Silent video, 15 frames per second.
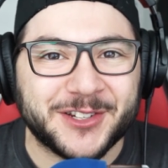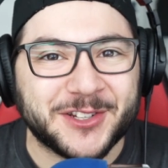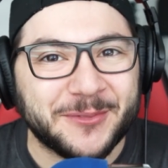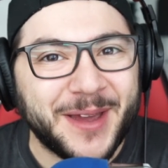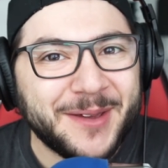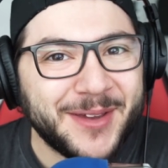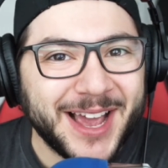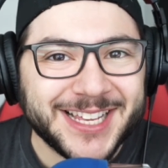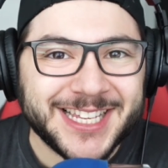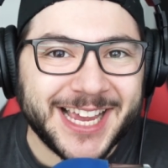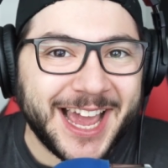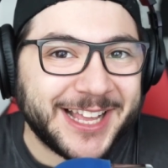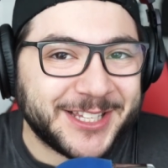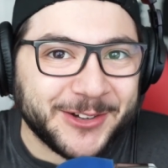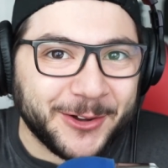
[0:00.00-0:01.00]
So maybe as he
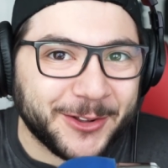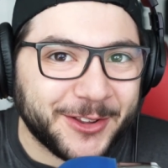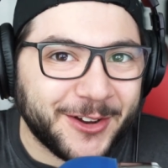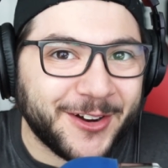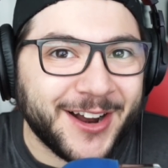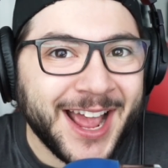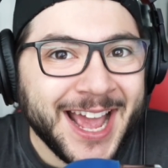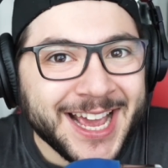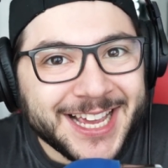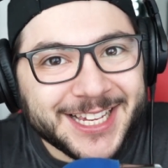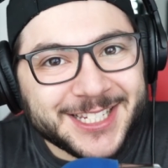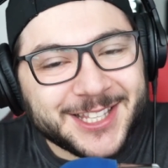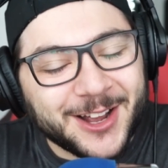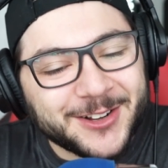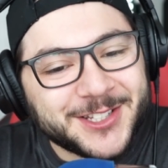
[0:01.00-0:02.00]
gets older,
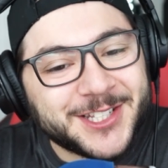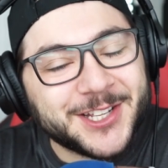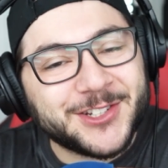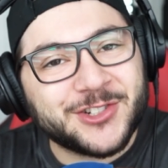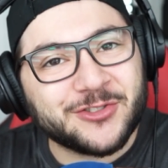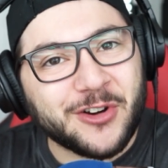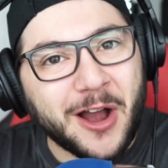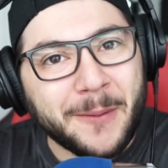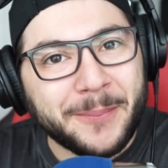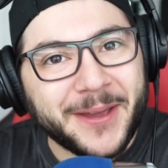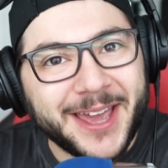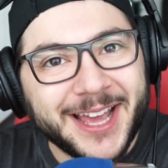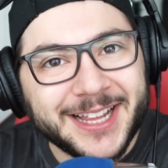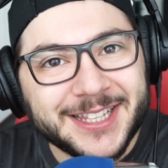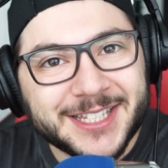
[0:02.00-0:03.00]
he starts to drop
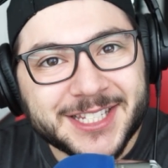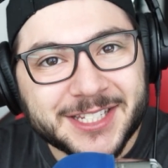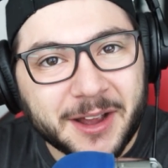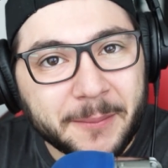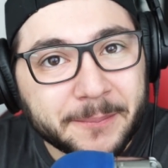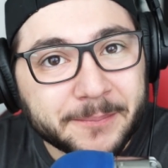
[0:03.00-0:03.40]
in some